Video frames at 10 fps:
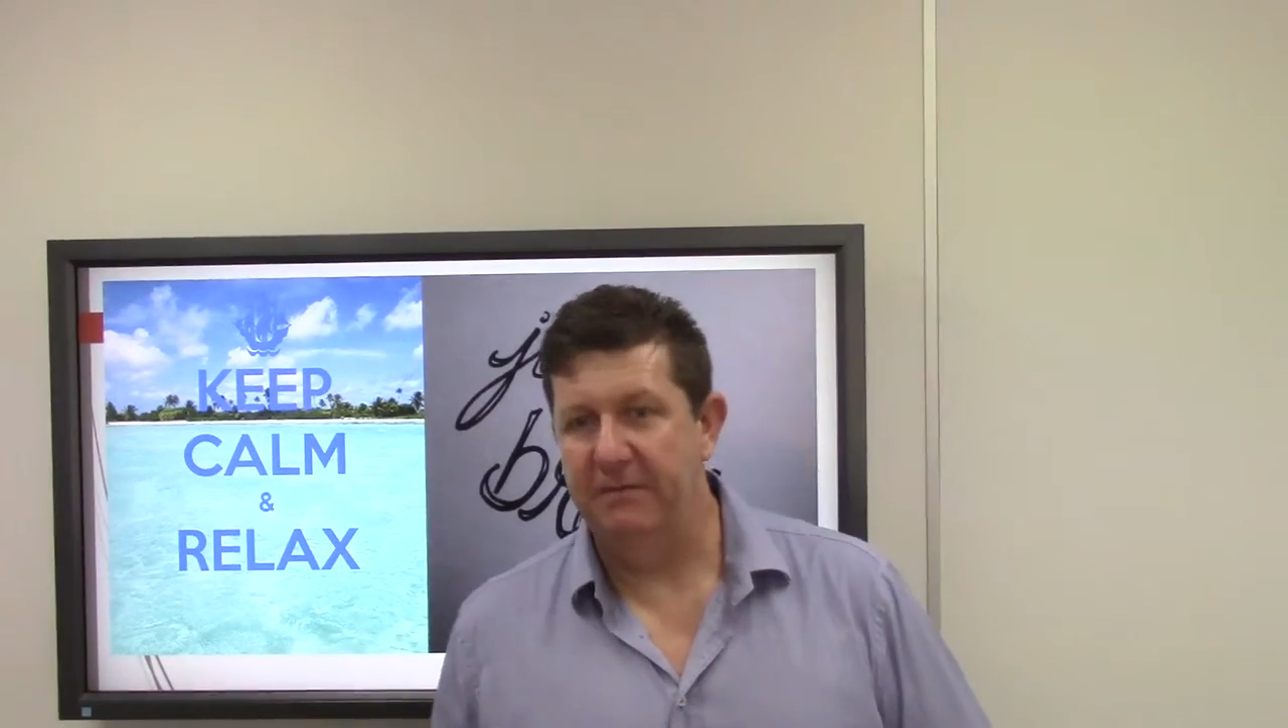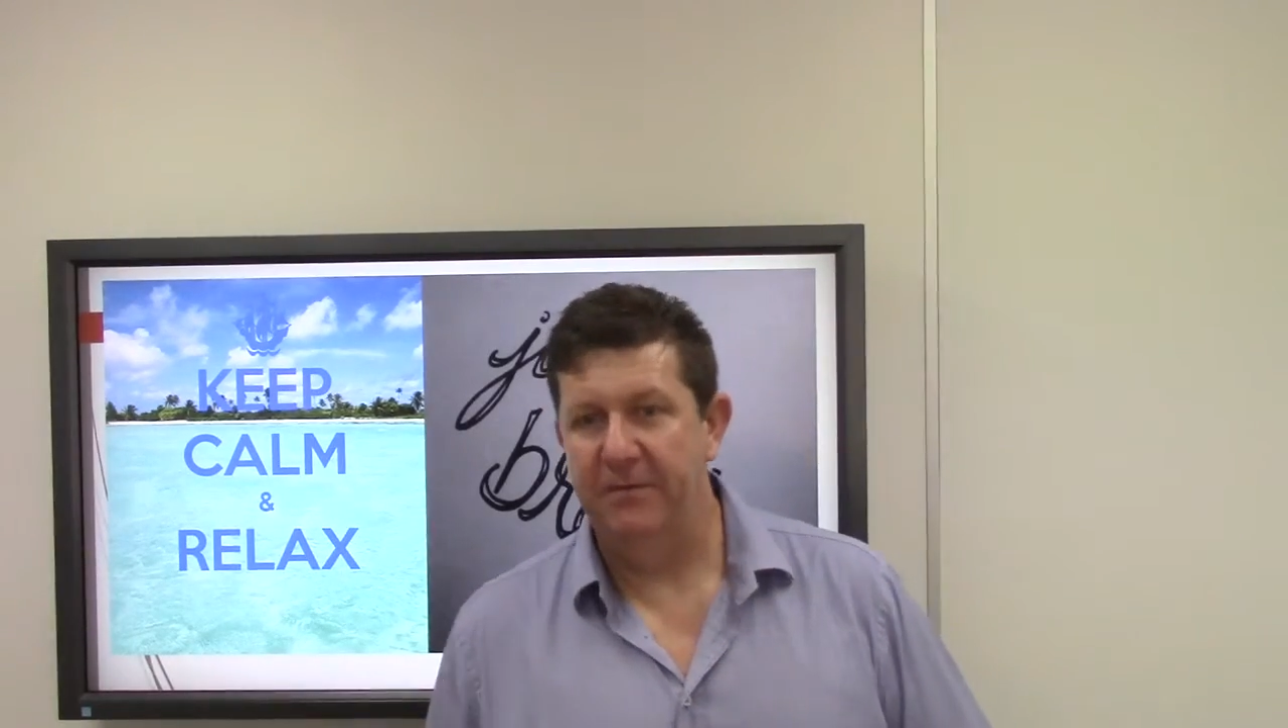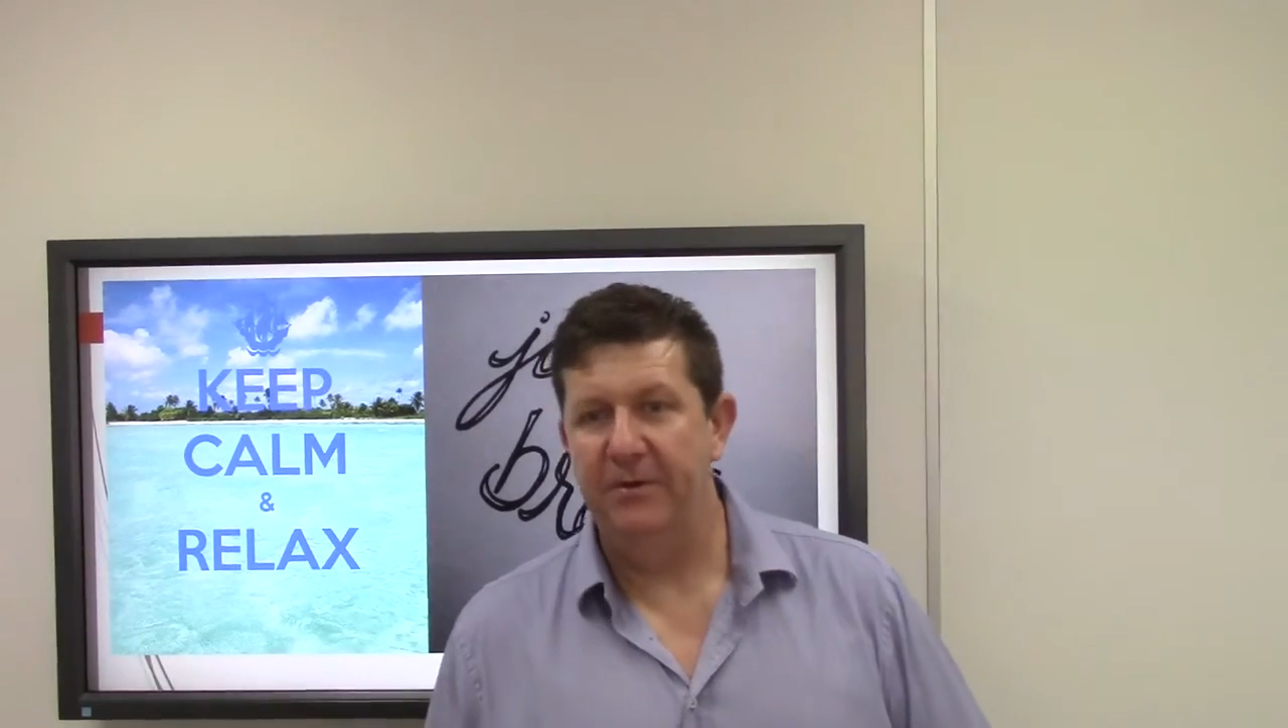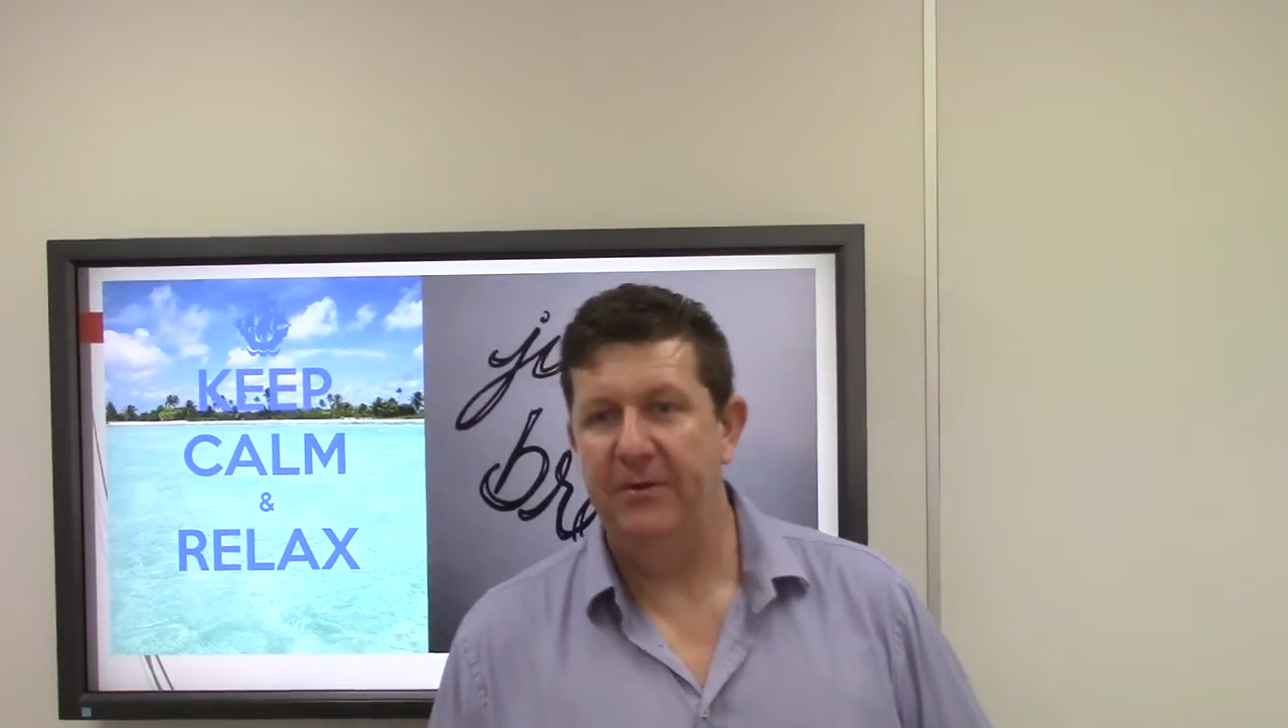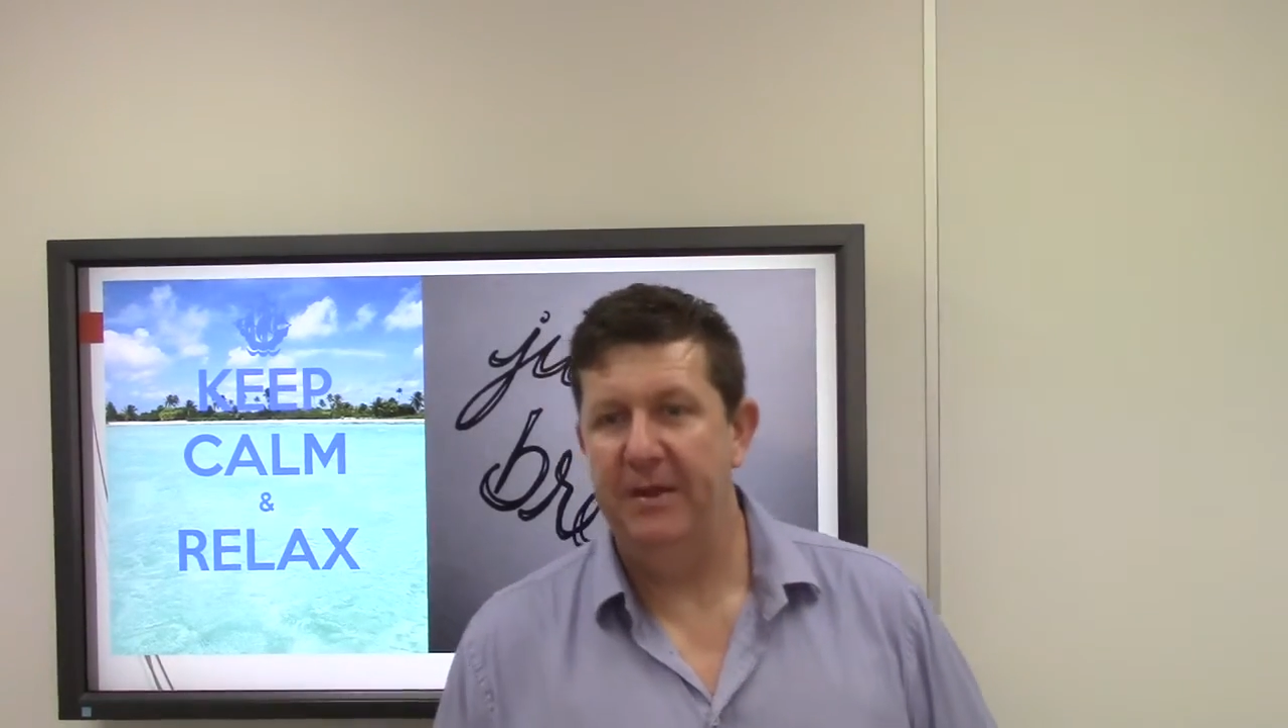
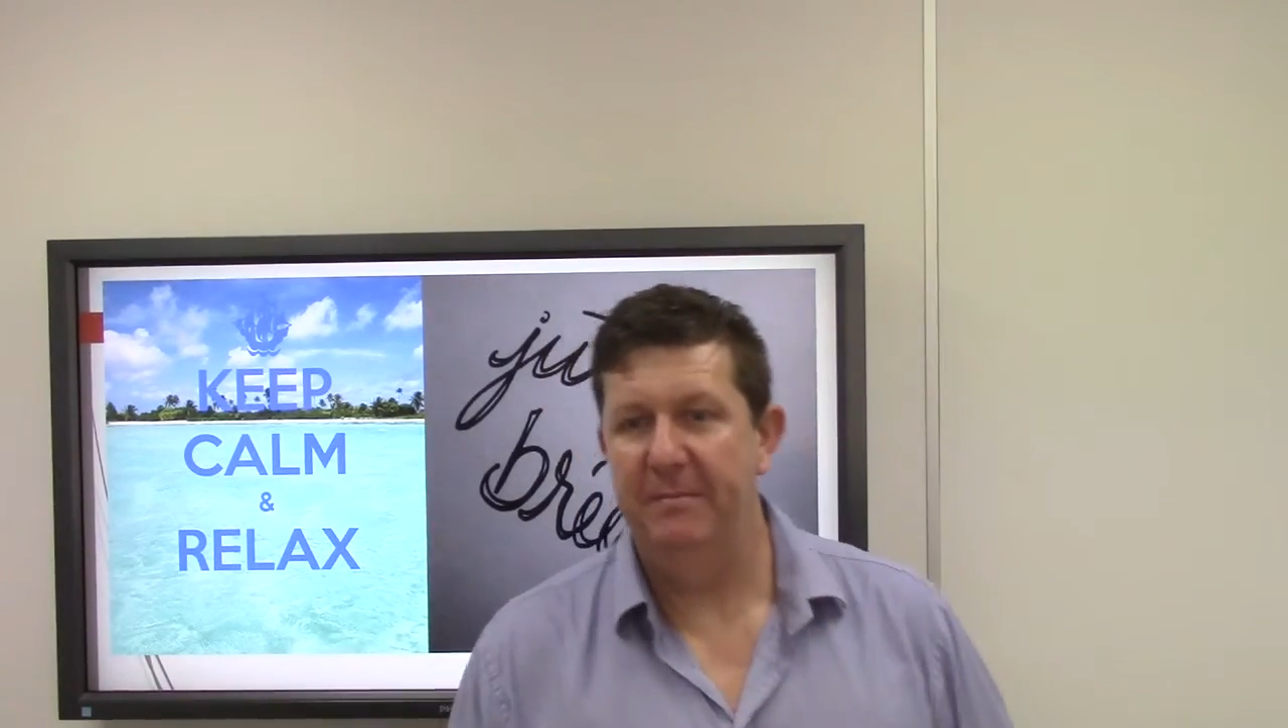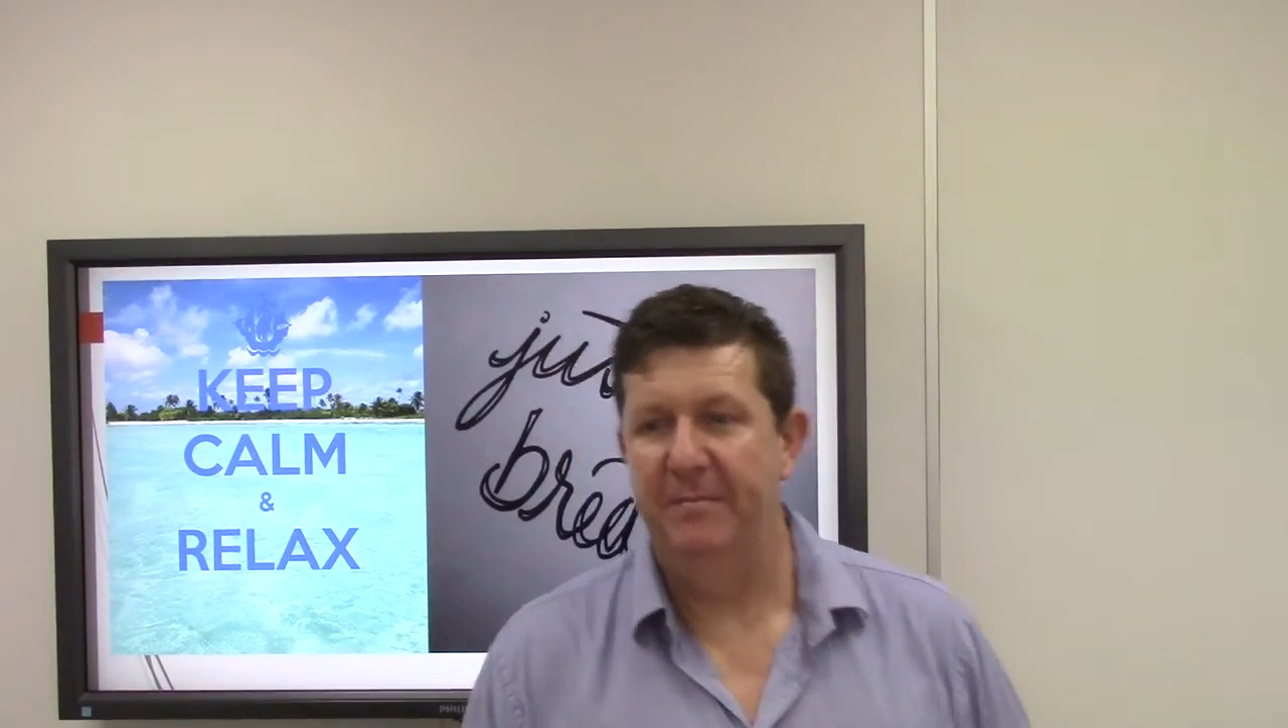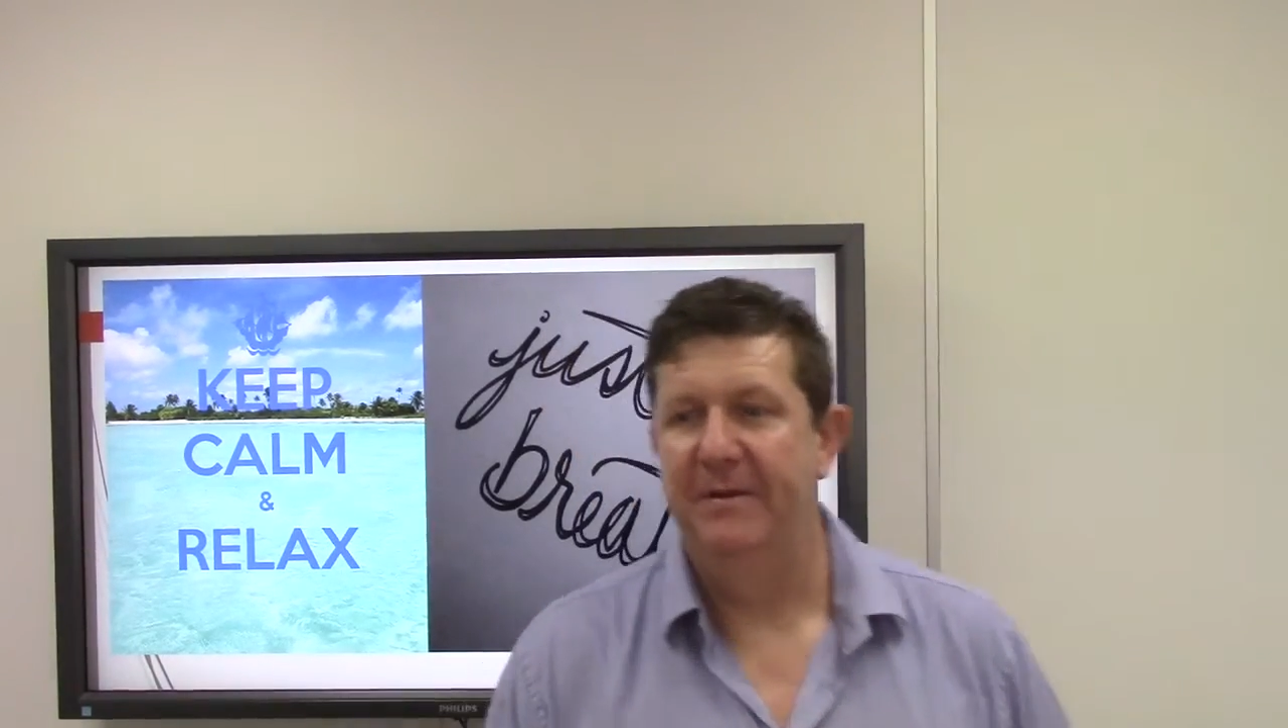through them